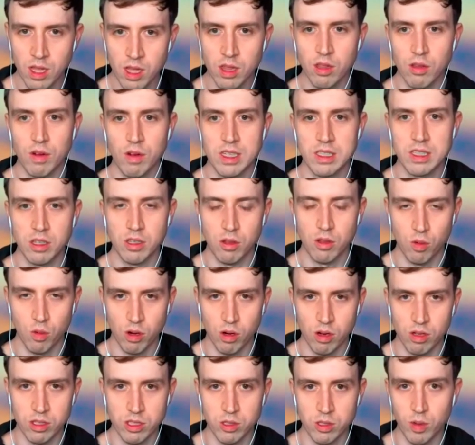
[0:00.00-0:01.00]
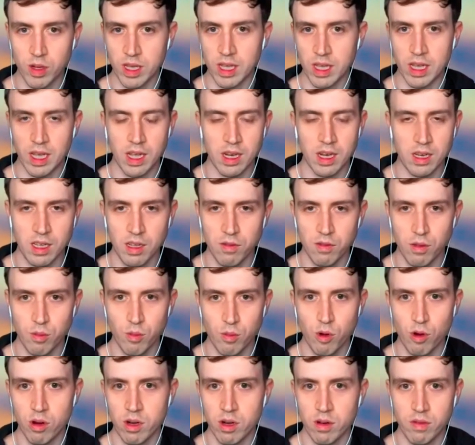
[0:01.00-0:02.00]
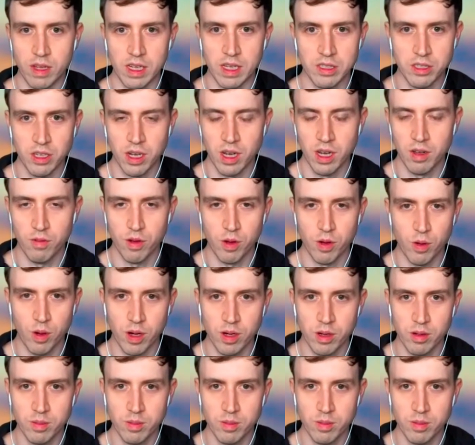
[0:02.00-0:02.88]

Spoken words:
the rest of the world, so we can get even more innovation everywhere.